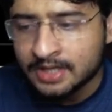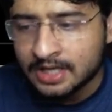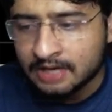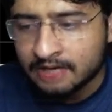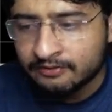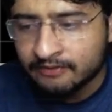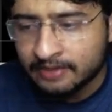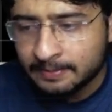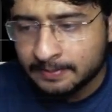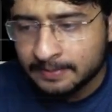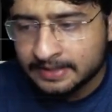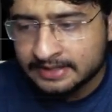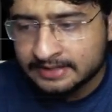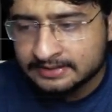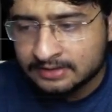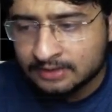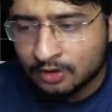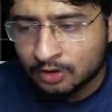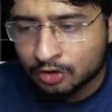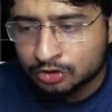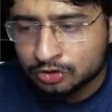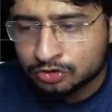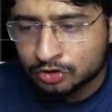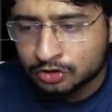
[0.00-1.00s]
If I place a
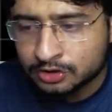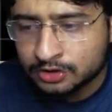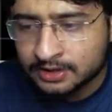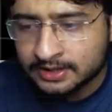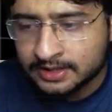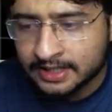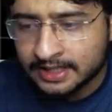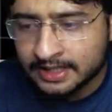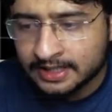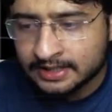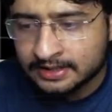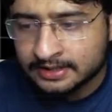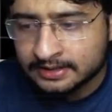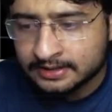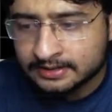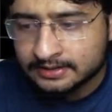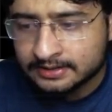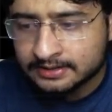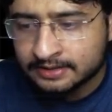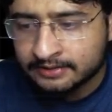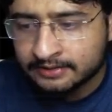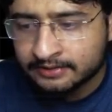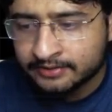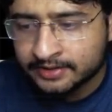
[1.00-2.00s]
horizontal tile here,
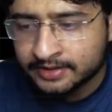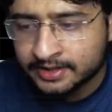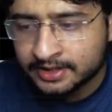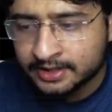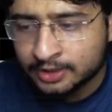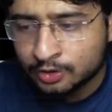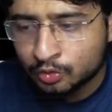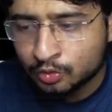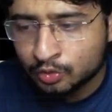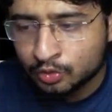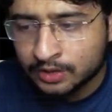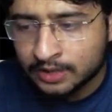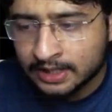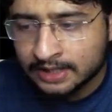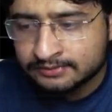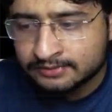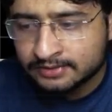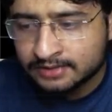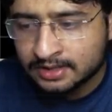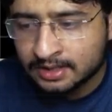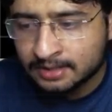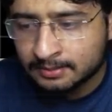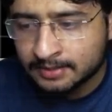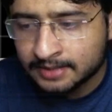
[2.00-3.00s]
definitely 2 tiles
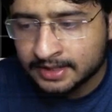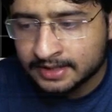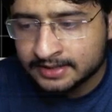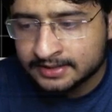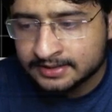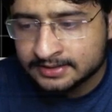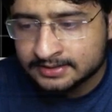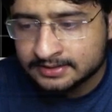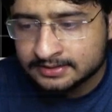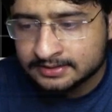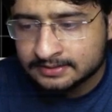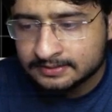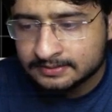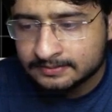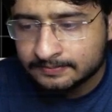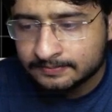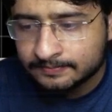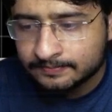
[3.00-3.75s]
will come like this.